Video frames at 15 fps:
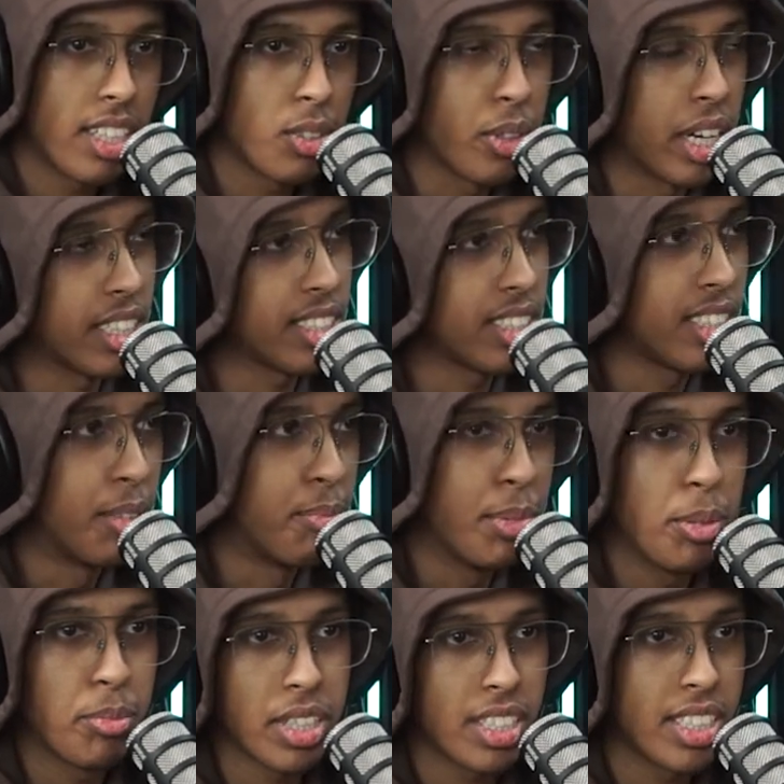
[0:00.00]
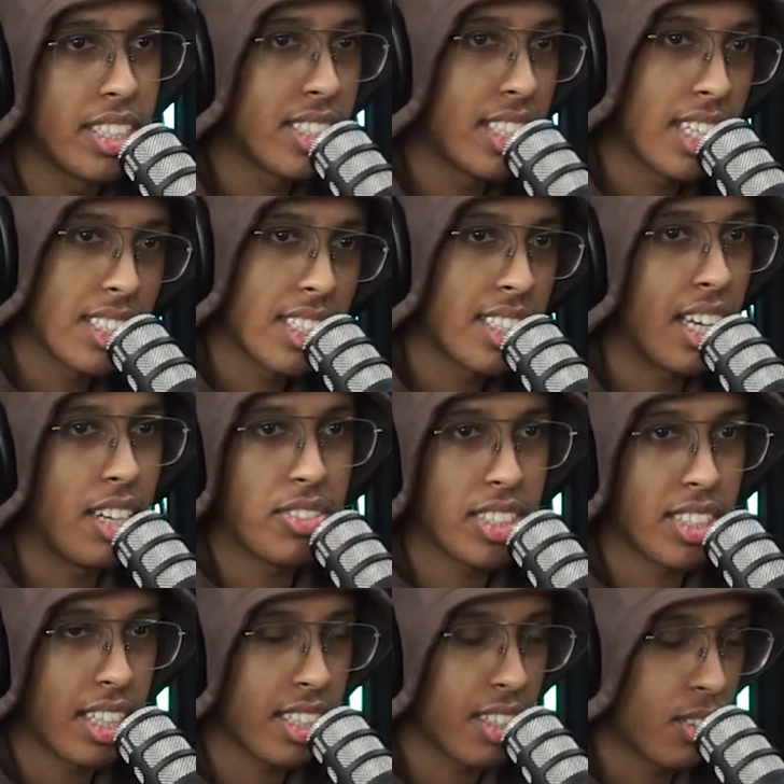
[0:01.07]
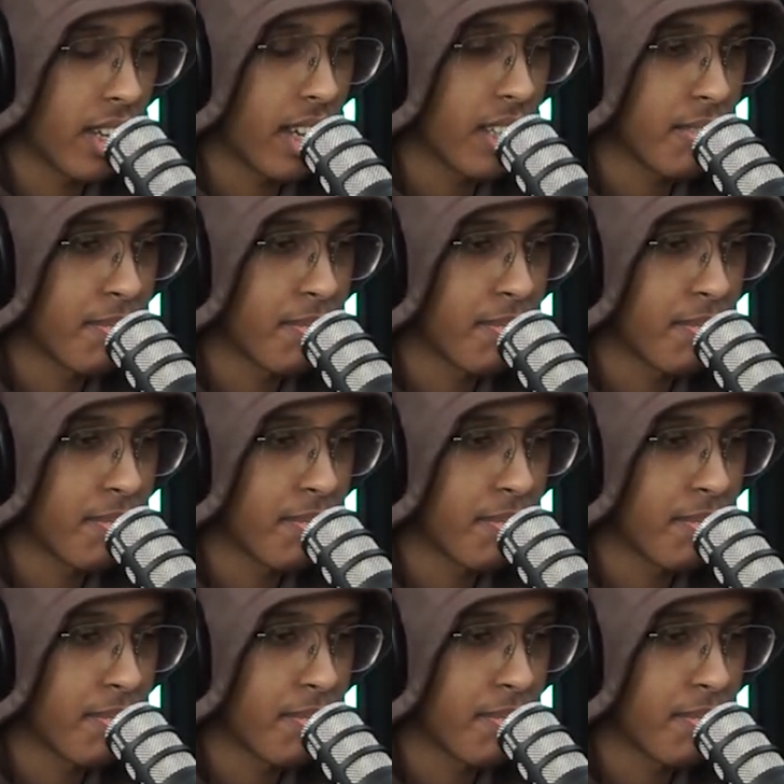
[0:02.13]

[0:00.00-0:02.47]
We edited the meme that he sent in, everything. Okay.